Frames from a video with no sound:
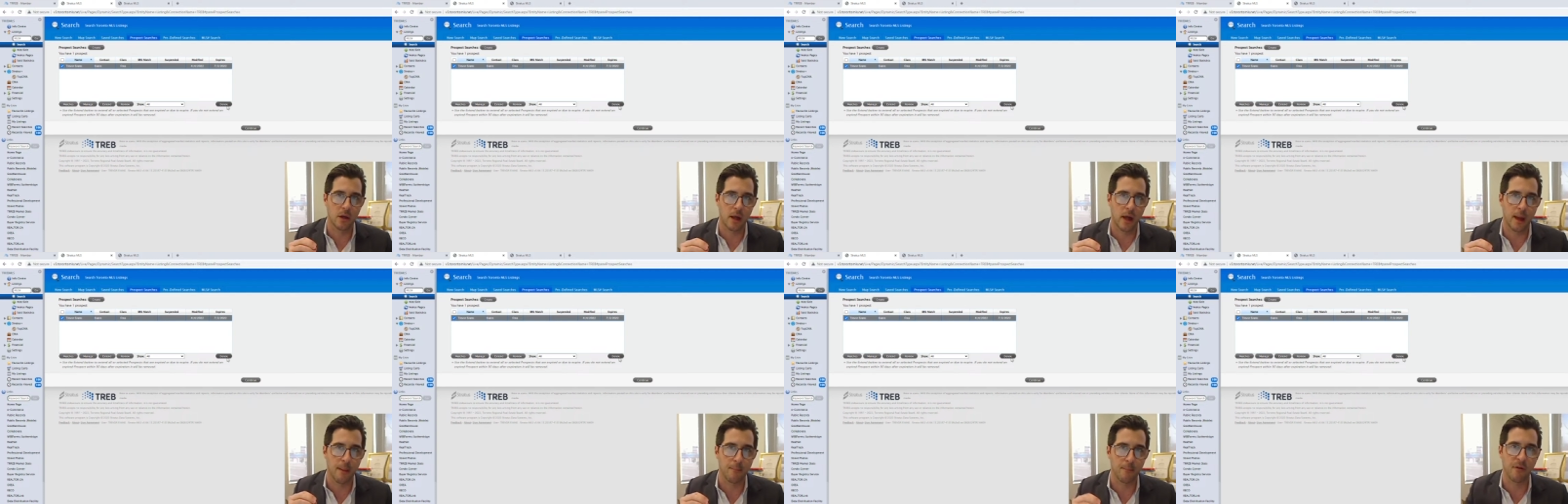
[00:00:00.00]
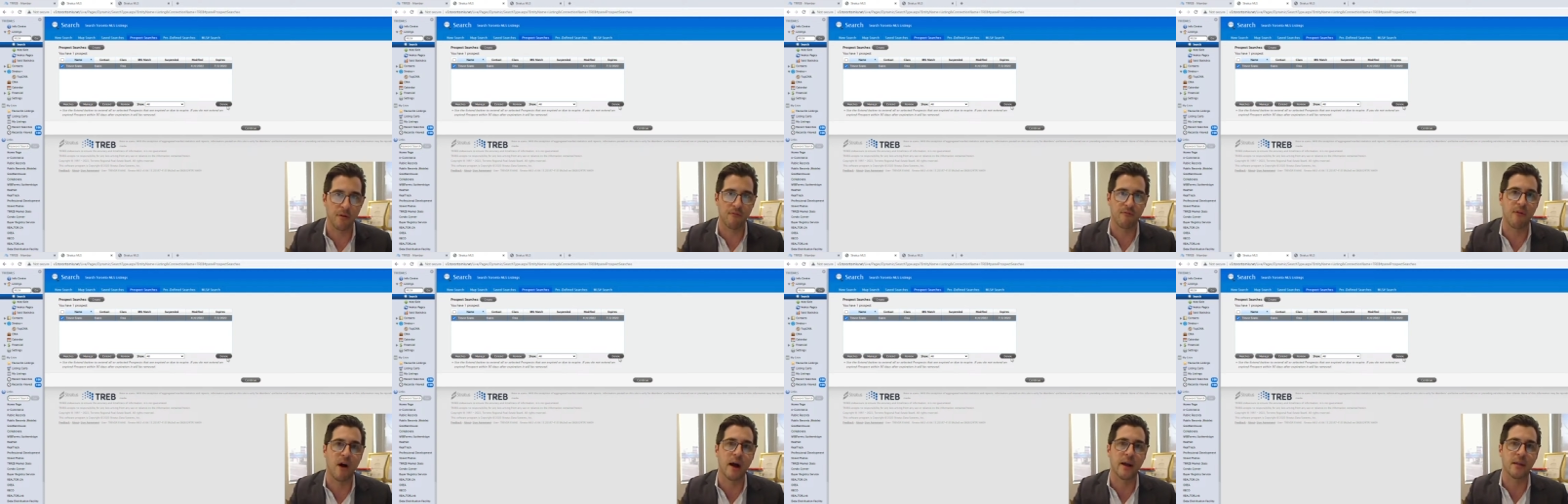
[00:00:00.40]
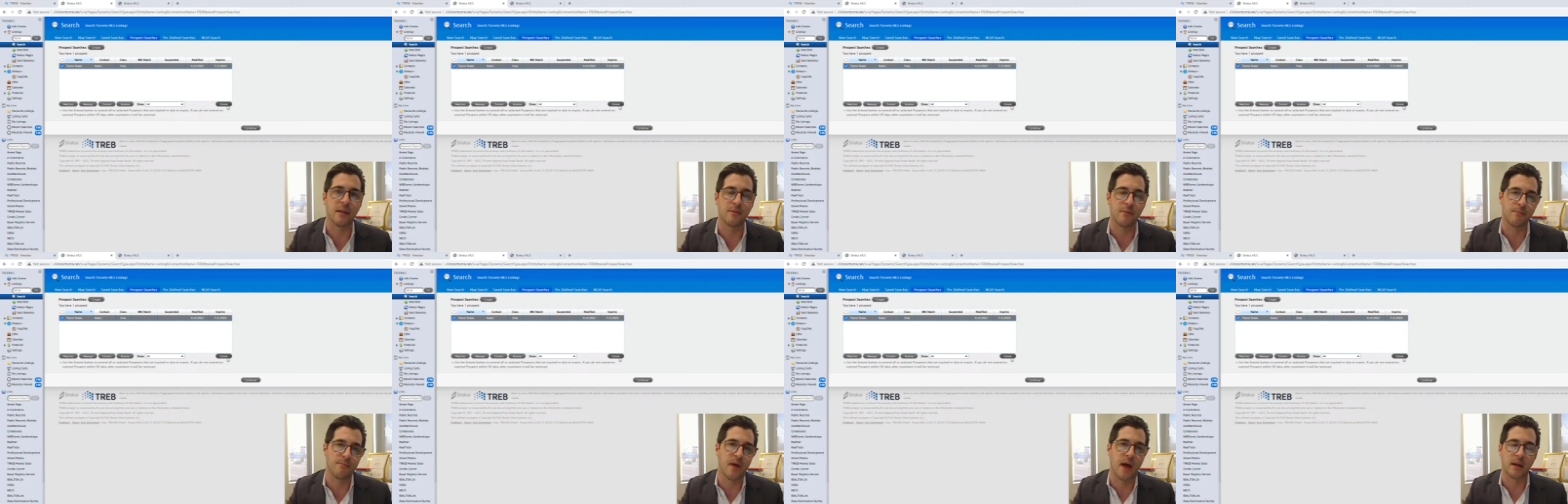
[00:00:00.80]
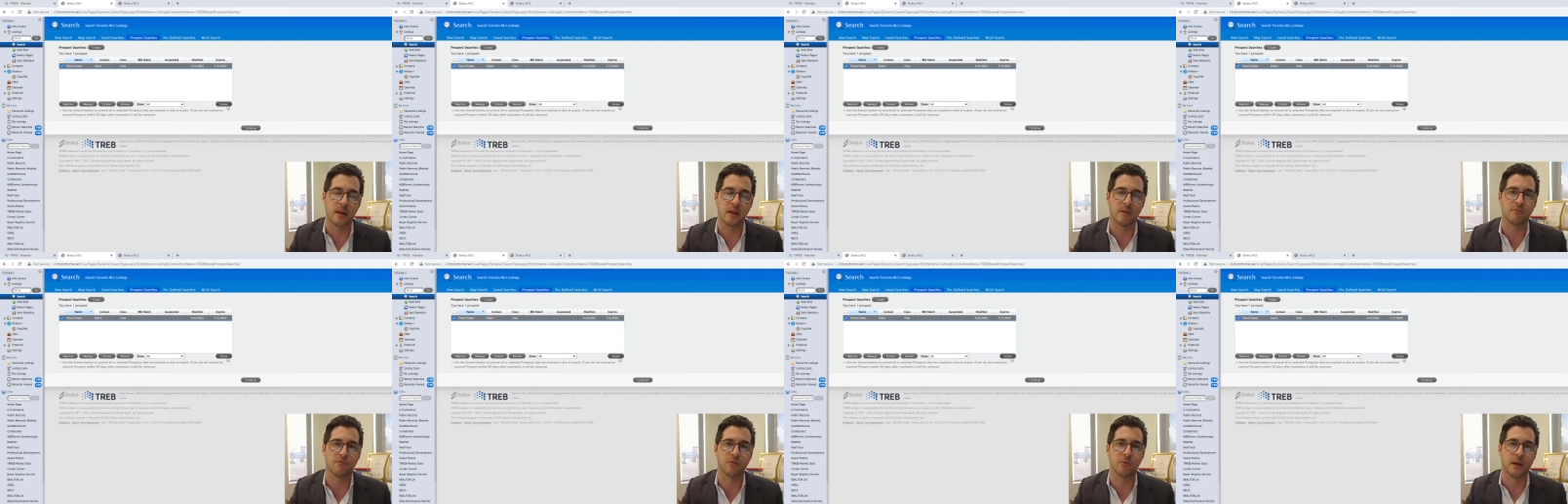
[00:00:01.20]
and providing them that
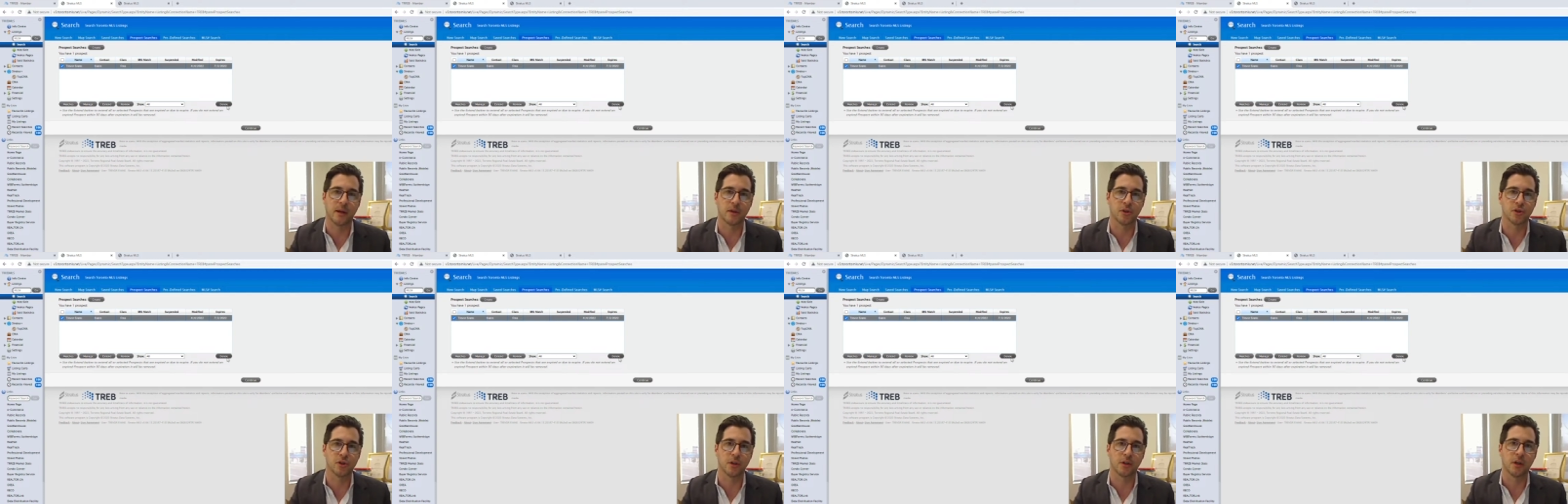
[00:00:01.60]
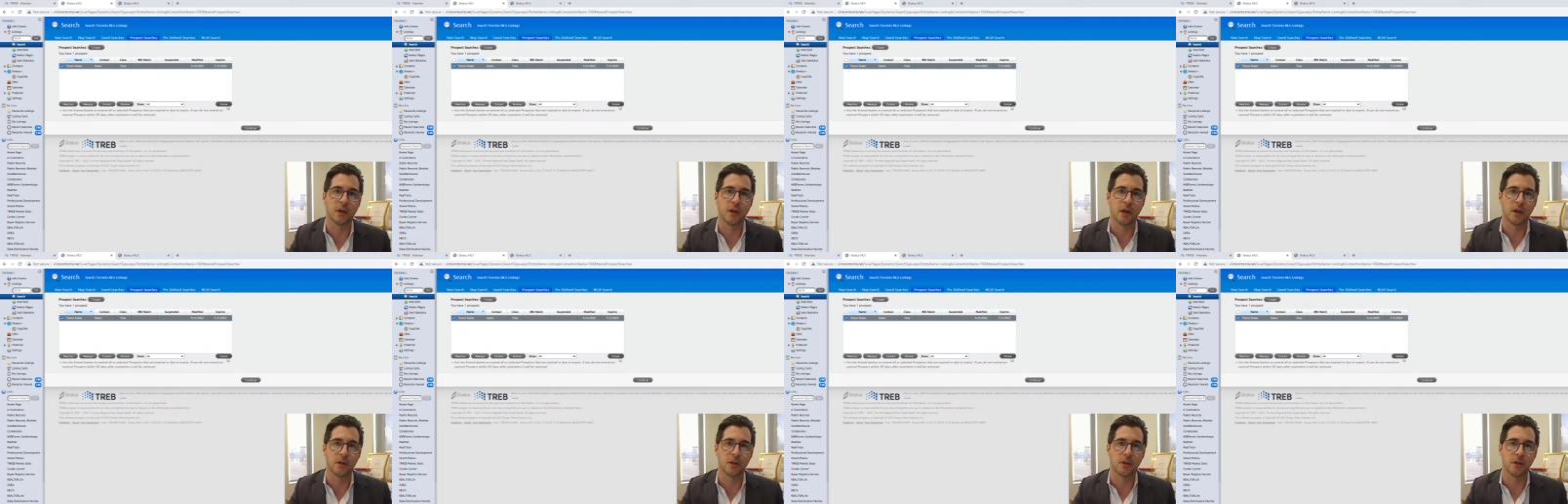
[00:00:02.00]
information